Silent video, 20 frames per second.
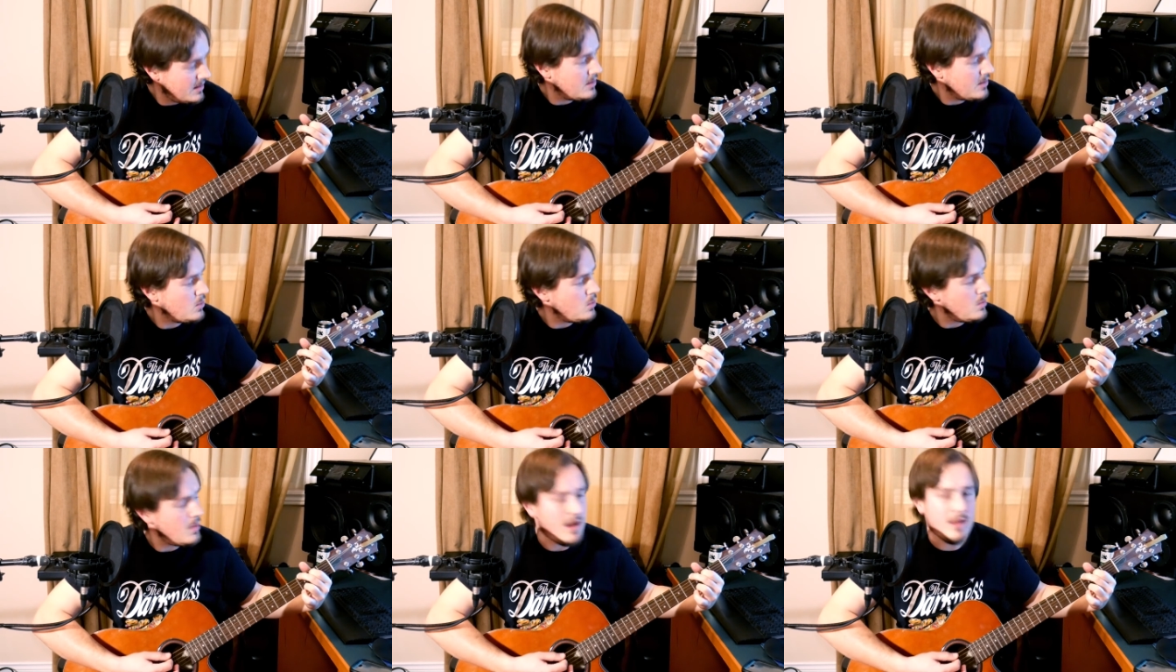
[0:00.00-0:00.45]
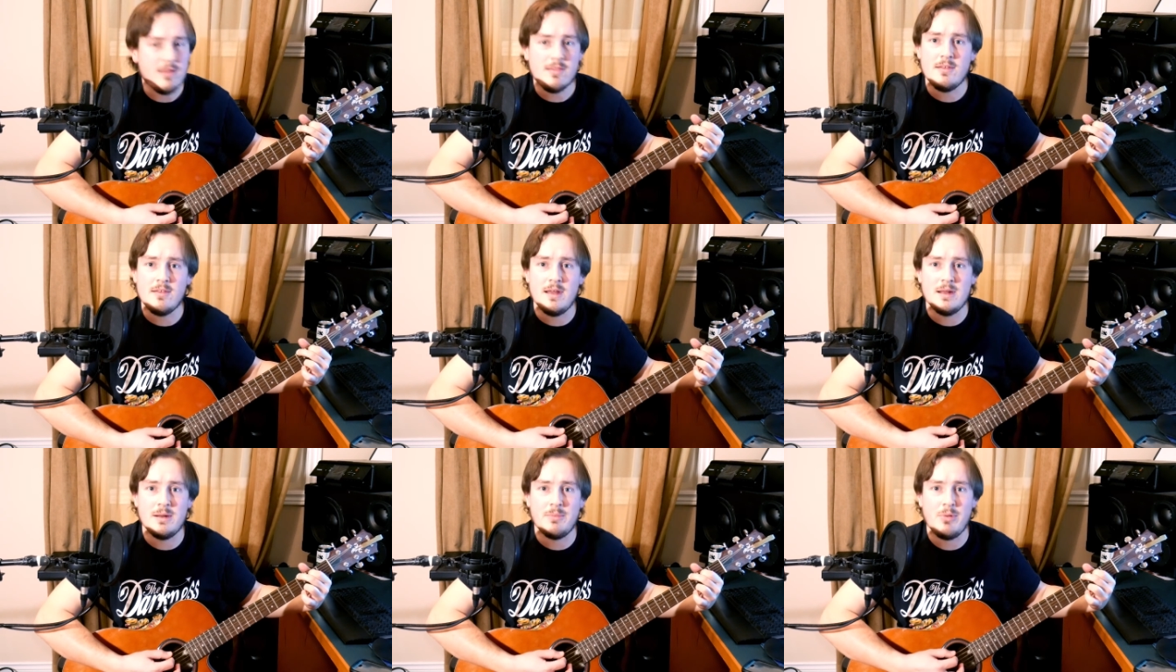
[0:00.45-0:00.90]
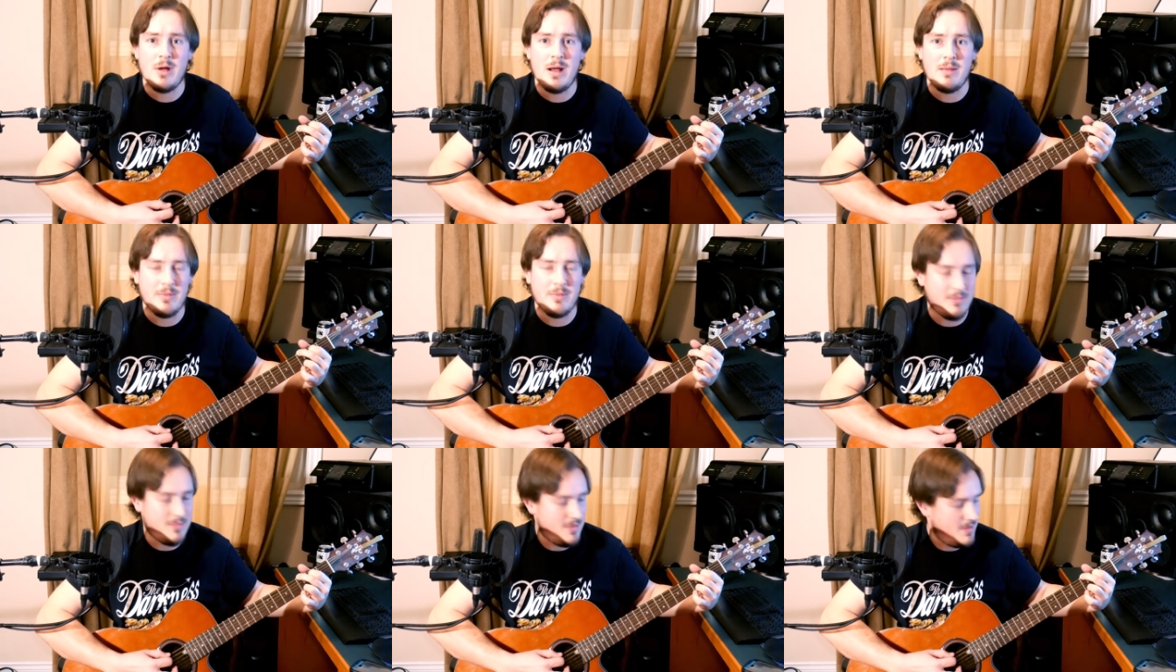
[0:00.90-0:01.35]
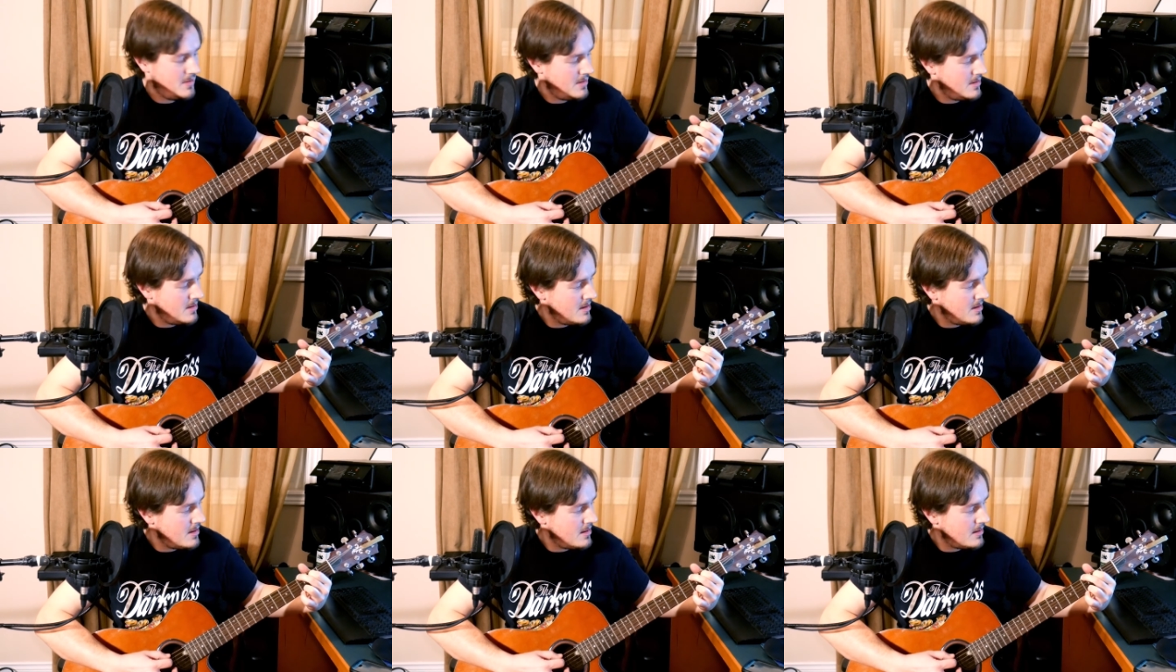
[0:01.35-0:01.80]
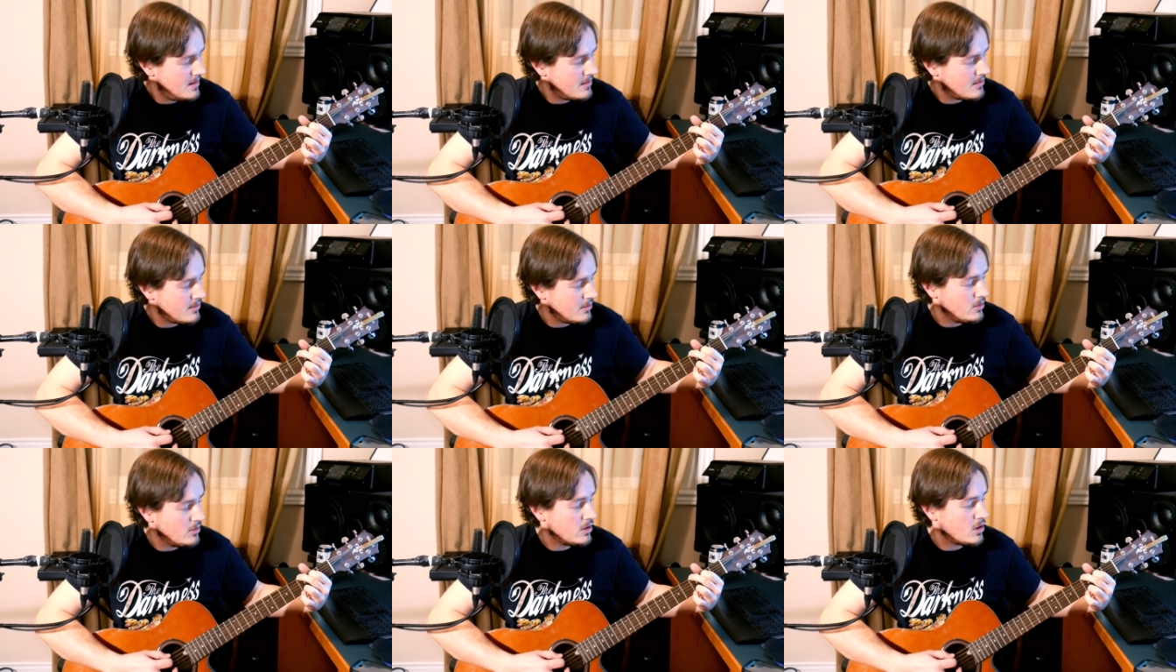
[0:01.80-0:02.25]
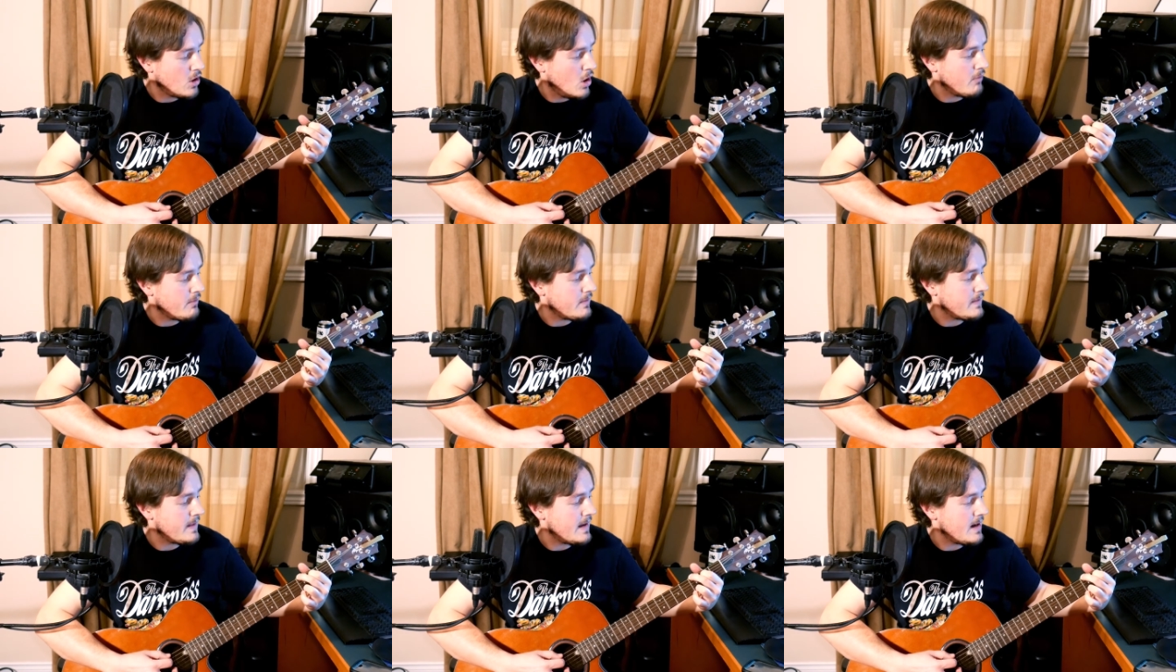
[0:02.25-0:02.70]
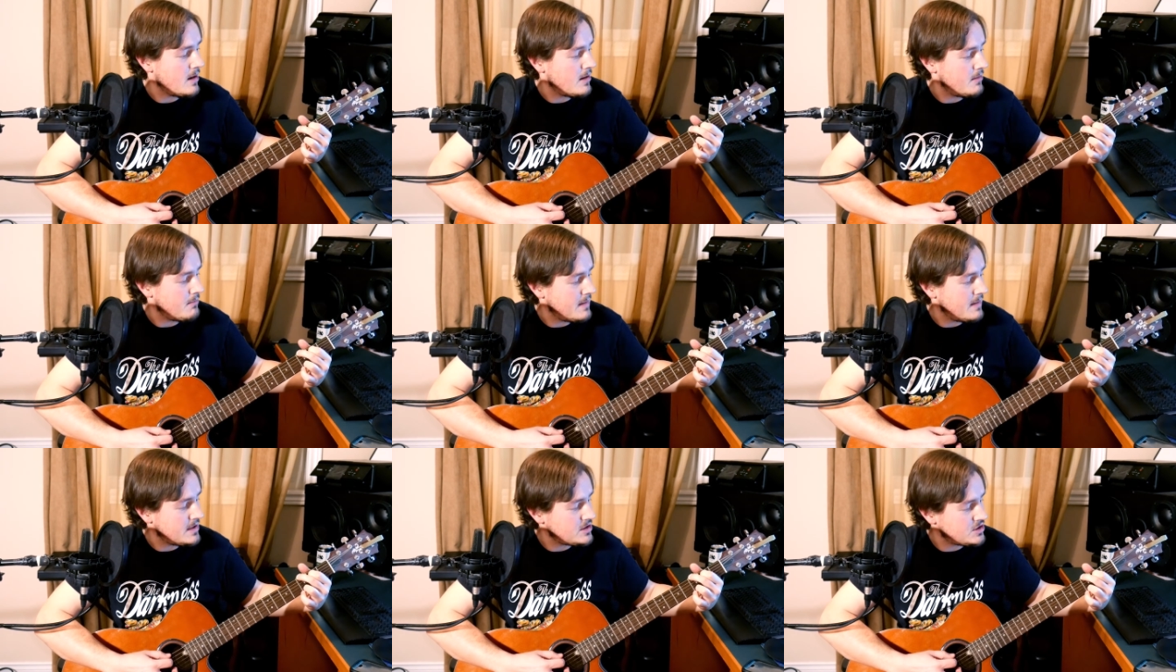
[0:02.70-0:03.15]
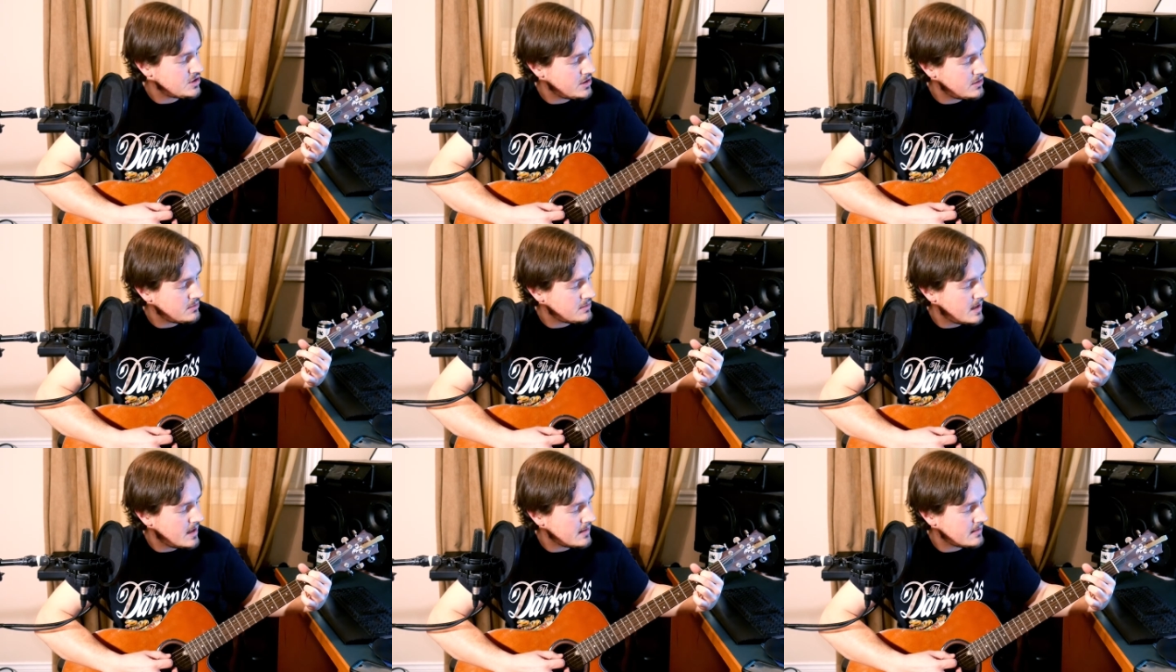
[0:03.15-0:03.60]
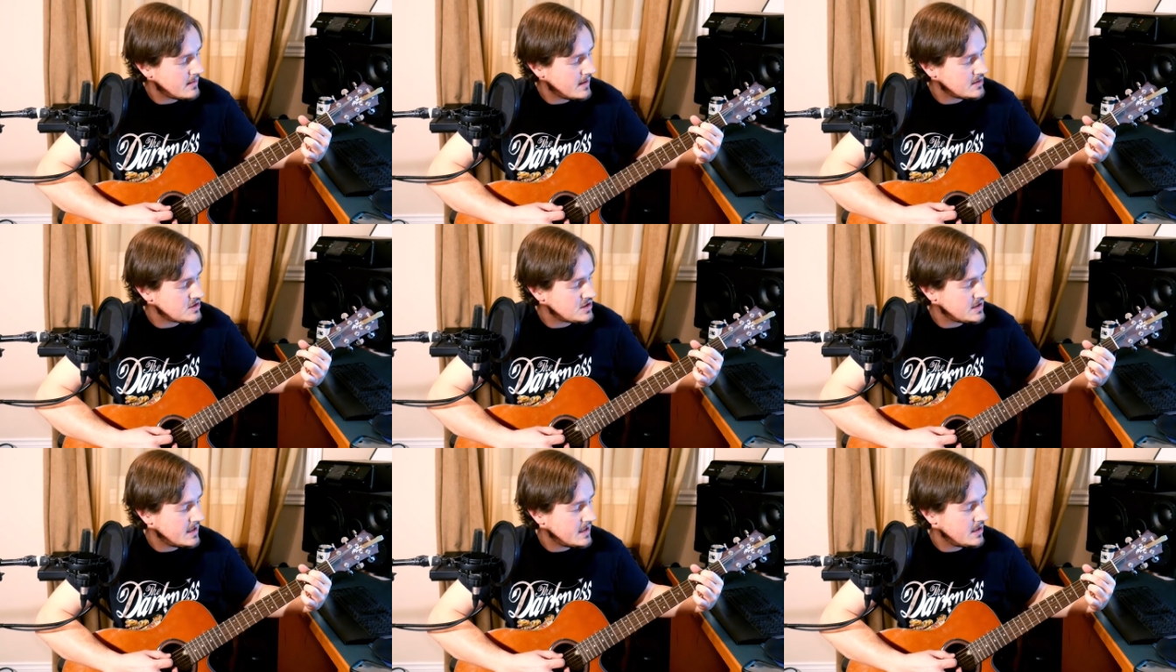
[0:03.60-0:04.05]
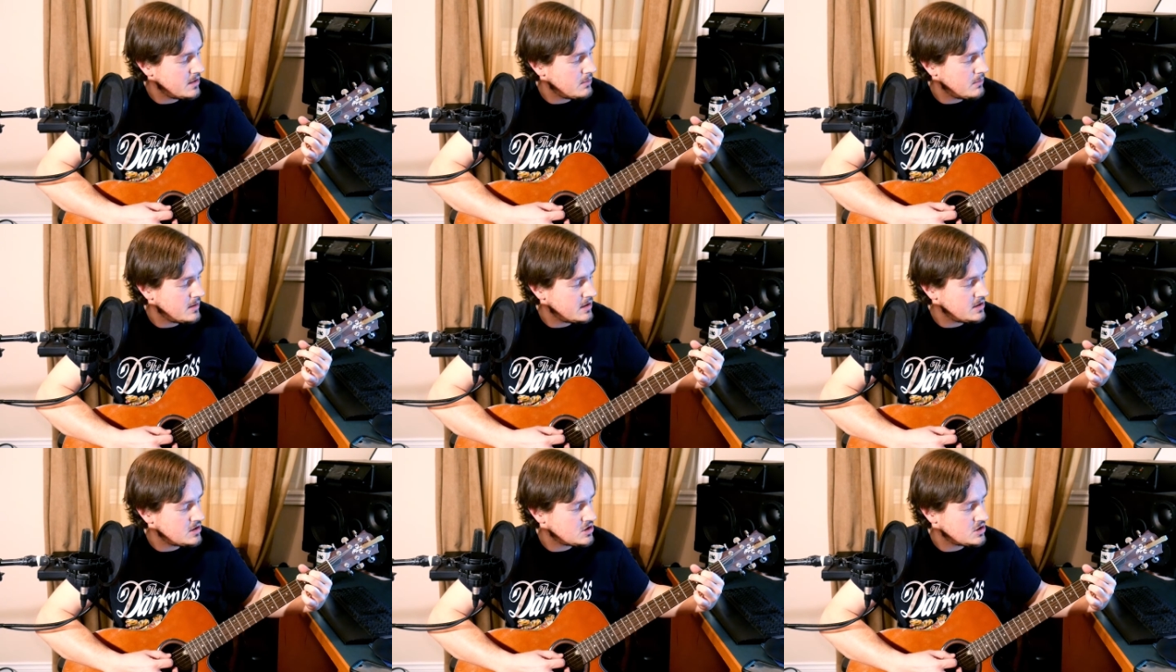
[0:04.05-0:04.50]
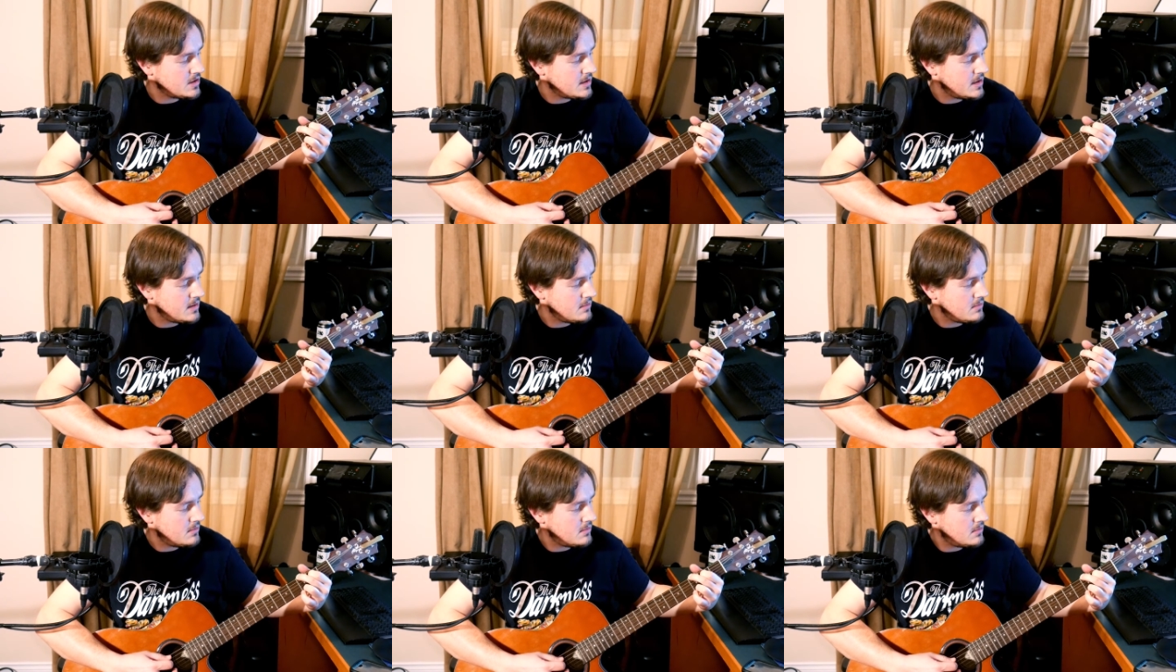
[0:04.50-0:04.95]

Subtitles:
oh, I still had a problem. So look over there, make sure you're not touching anywhere you shouldn't,